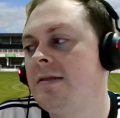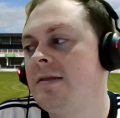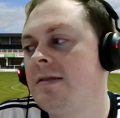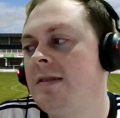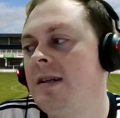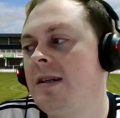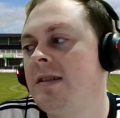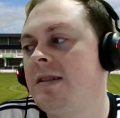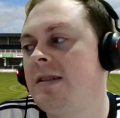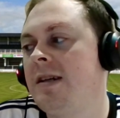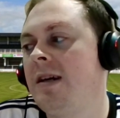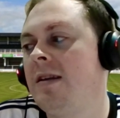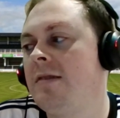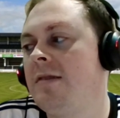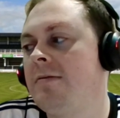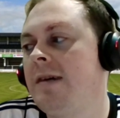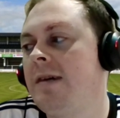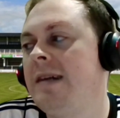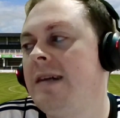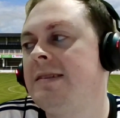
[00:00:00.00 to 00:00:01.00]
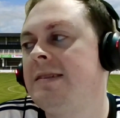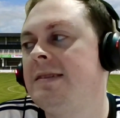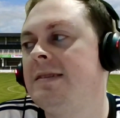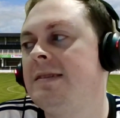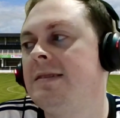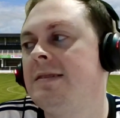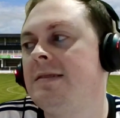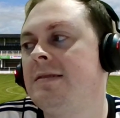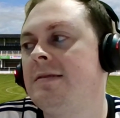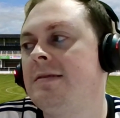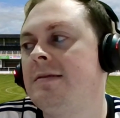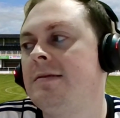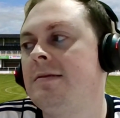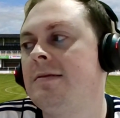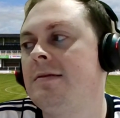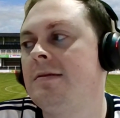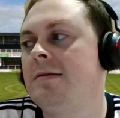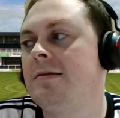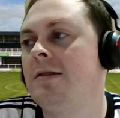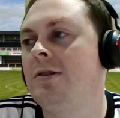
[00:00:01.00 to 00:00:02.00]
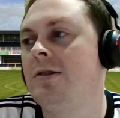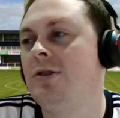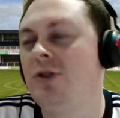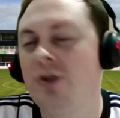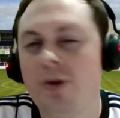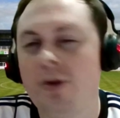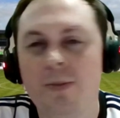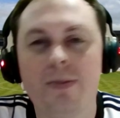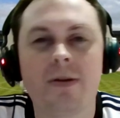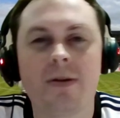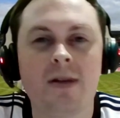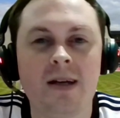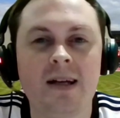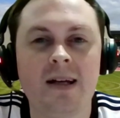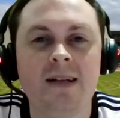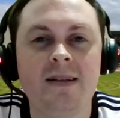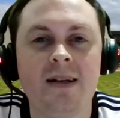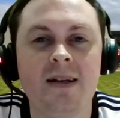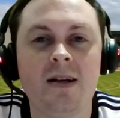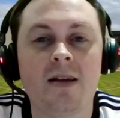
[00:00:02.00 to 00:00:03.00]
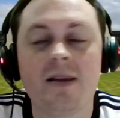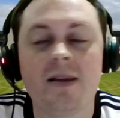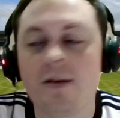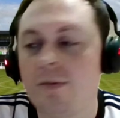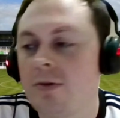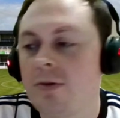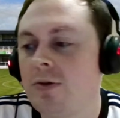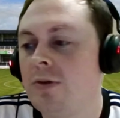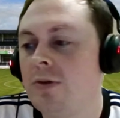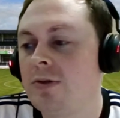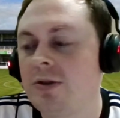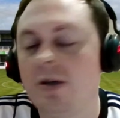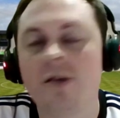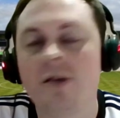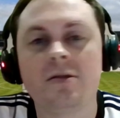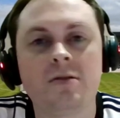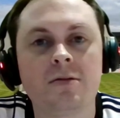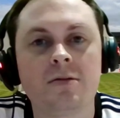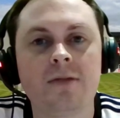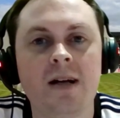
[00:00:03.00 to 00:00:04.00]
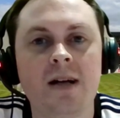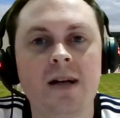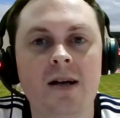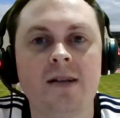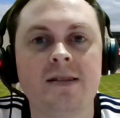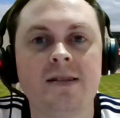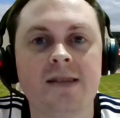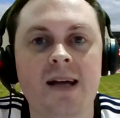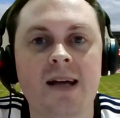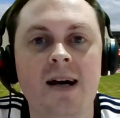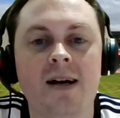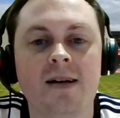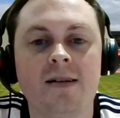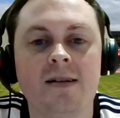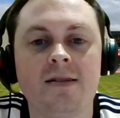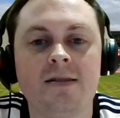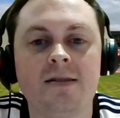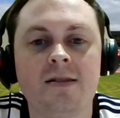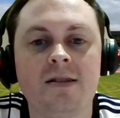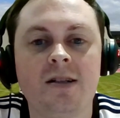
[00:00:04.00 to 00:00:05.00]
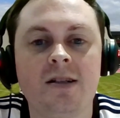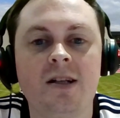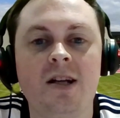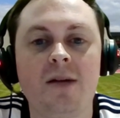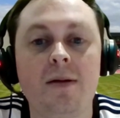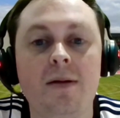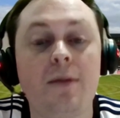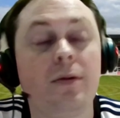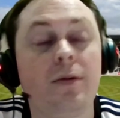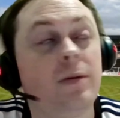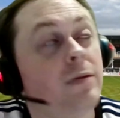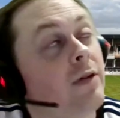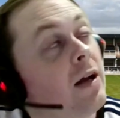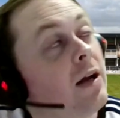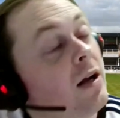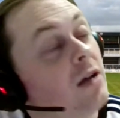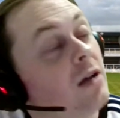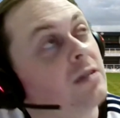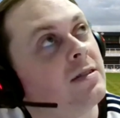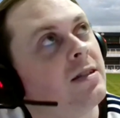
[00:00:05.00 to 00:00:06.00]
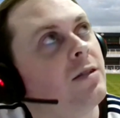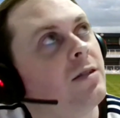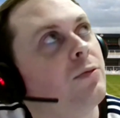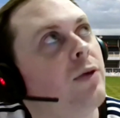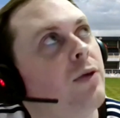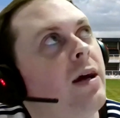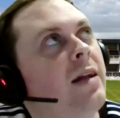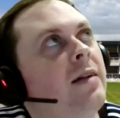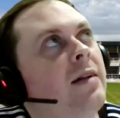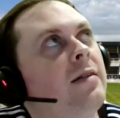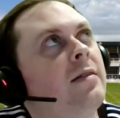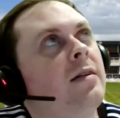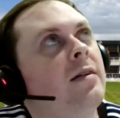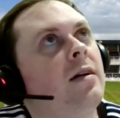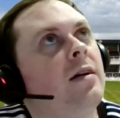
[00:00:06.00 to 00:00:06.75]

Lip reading: actually underrated the job that he did. I think we're all starting to realize that, maybe we realized it when